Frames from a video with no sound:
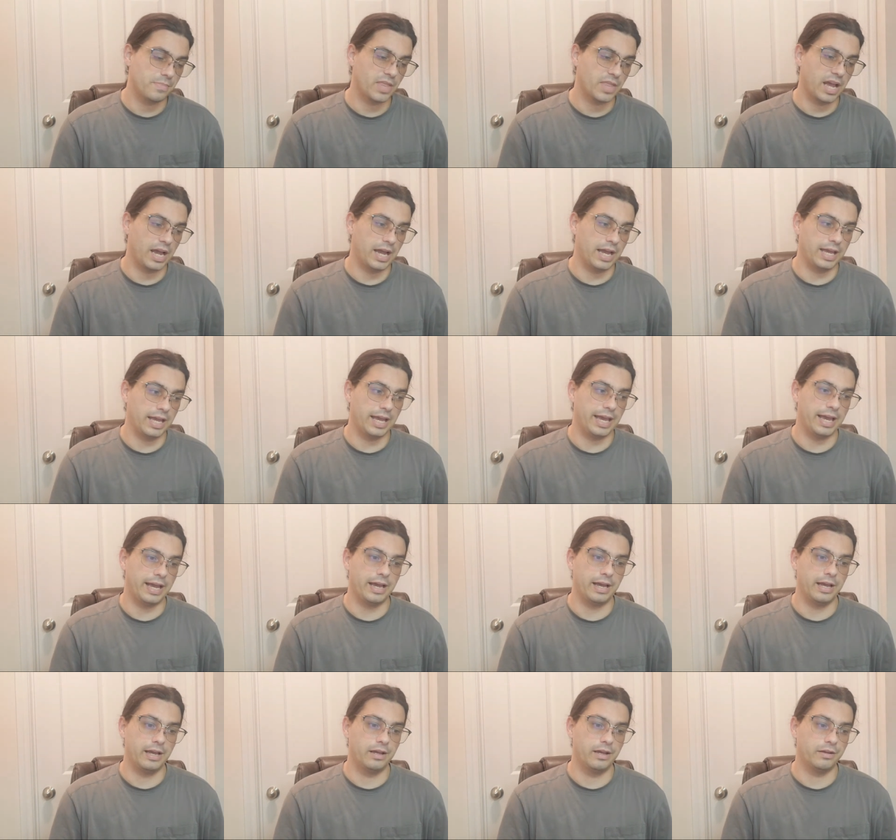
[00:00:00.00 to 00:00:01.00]
I
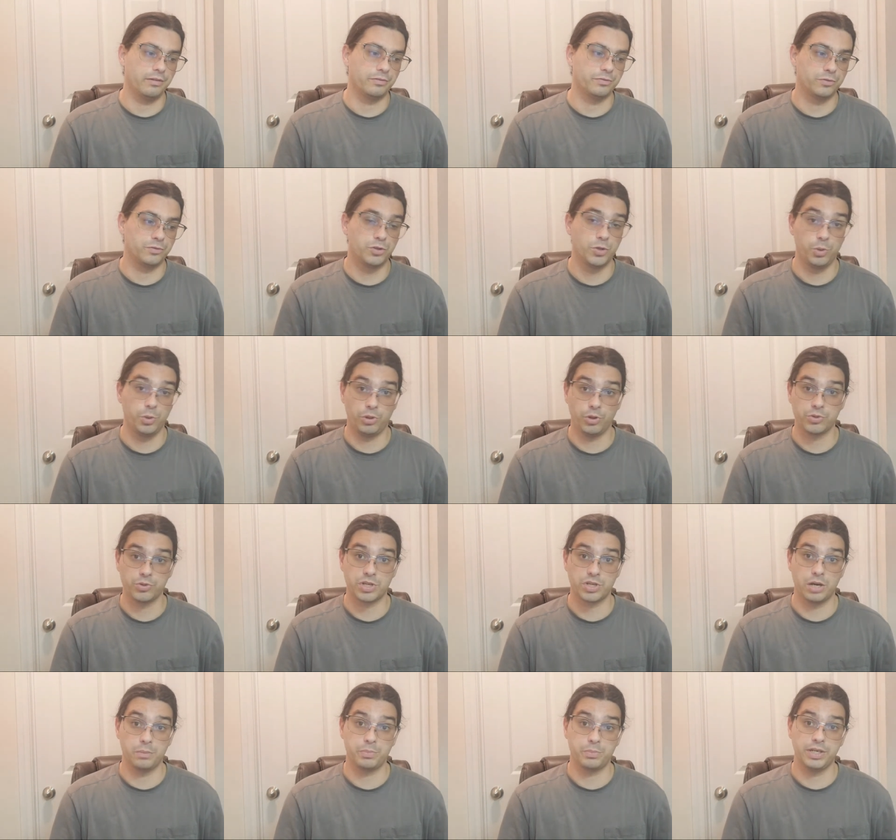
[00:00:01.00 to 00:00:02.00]
have 2 of those
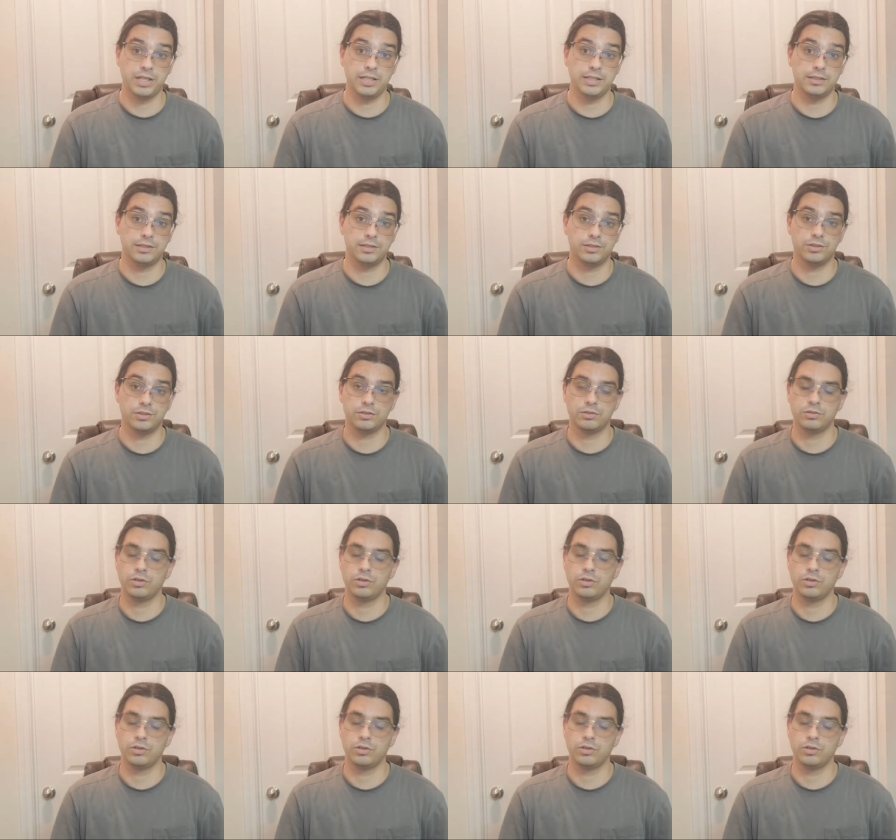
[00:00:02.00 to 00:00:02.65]
companies.